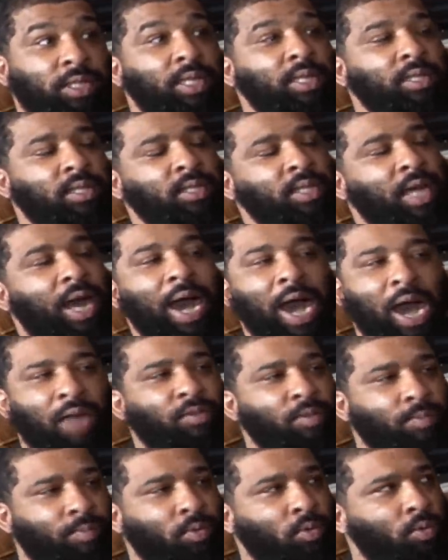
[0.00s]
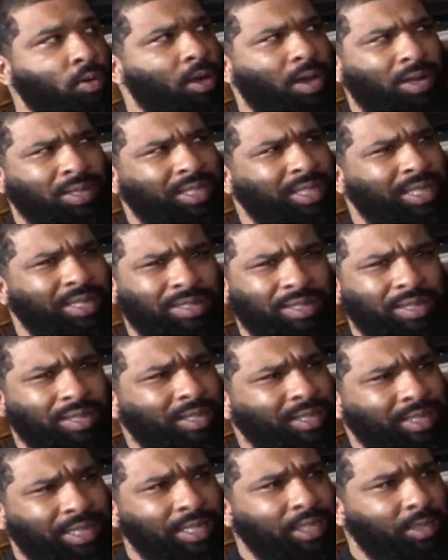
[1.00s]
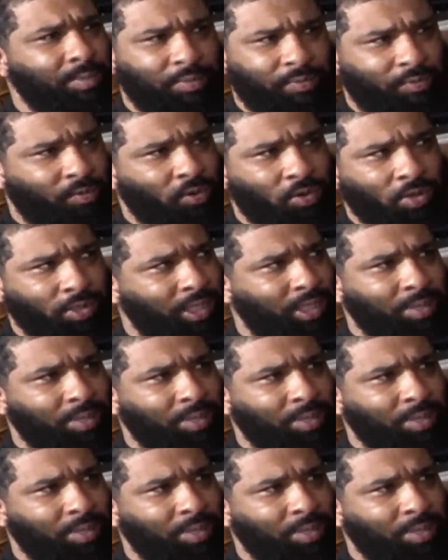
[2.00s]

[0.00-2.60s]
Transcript: seasons that I haven't bought. Last season, the season before,